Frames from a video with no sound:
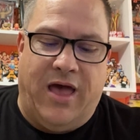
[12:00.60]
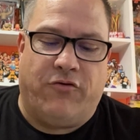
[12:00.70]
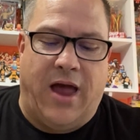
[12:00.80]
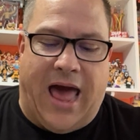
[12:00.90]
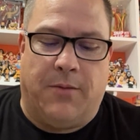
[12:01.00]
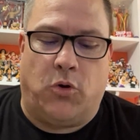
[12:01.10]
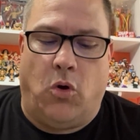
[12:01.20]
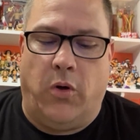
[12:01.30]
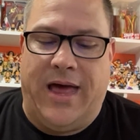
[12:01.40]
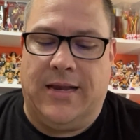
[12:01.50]
have our Adam
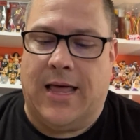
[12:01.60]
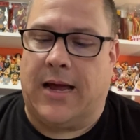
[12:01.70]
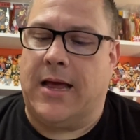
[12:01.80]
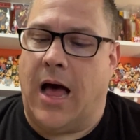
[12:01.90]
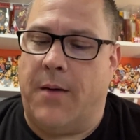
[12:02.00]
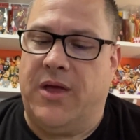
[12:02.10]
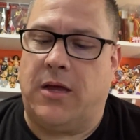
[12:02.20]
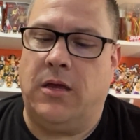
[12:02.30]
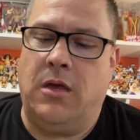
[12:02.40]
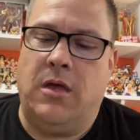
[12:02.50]
Cole Headlock comic,
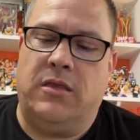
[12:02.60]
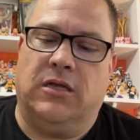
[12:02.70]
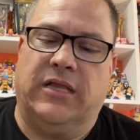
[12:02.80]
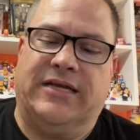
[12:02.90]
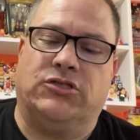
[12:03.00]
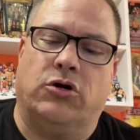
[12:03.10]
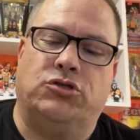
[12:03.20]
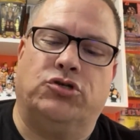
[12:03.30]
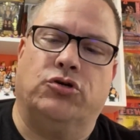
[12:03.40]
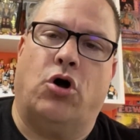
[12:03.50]
the Lance
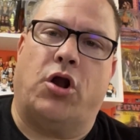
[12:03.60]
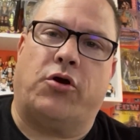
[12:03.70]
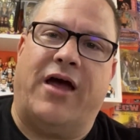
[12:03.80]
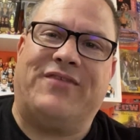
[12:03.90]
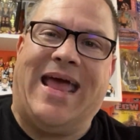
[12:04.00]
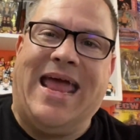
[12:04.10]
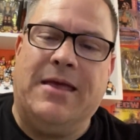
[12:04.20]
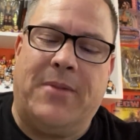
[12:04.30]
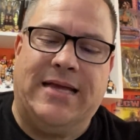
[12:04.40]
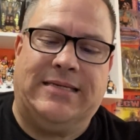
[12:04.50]
Archer autographed
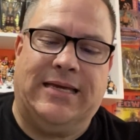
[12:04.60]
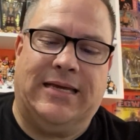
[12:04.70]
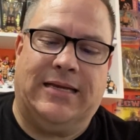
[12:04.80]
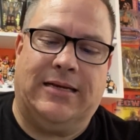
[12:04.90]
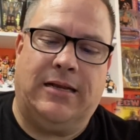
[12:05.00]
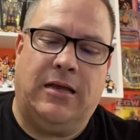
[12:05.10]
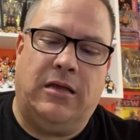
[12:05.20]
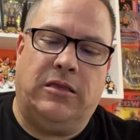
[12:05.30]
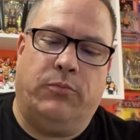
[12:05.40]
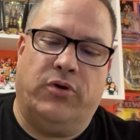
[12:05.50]
8x10,
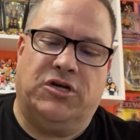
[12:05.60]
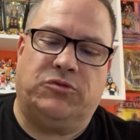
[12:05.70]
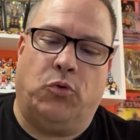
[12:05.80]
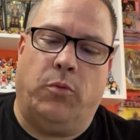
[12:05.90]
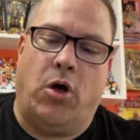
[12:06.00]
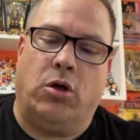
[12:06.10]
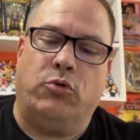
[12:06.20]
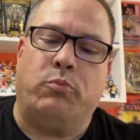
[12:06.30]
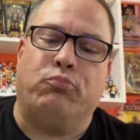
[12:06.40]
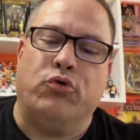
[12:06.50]
the British
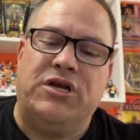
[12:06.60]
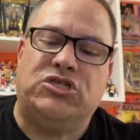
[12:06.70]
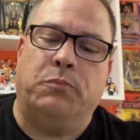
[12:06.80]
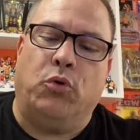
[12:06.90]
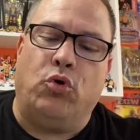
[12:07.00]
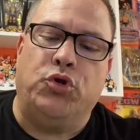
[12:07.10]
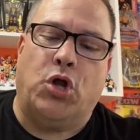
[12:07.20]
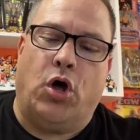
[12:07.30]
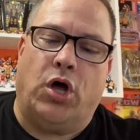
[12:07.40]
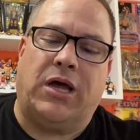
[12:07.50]

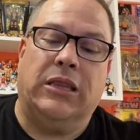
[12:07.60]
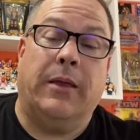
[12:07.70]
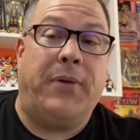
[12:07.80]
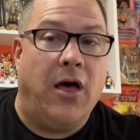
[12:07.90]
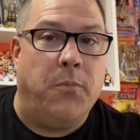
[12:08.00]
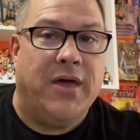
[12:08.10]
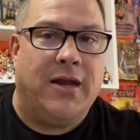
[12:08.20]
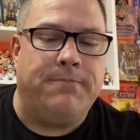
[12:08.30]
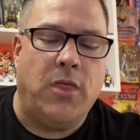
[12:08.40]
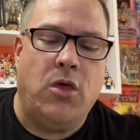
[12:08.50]
Bulldog Lapel
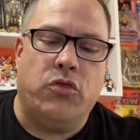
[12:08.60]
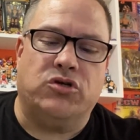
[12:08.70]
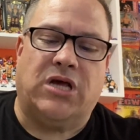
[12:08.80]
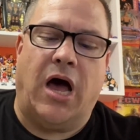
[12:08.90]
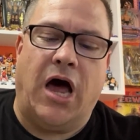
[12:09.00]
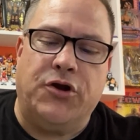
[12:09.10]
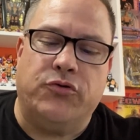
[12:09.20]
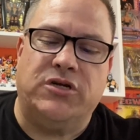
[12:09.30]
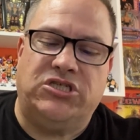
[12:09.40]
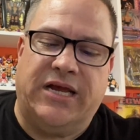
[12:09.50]
Pin. There's
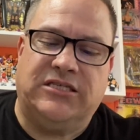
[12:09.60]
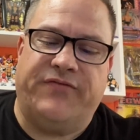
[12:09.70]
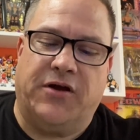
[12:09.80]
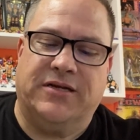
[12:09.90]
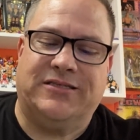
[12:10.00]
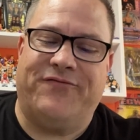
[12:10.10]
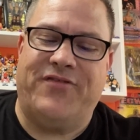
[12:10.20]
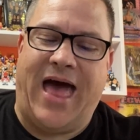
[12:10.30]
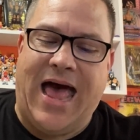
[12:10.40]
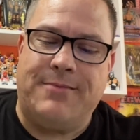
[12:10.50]
100 chase variants of
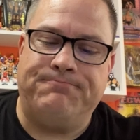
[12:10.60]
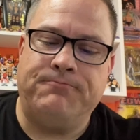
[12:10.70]
that.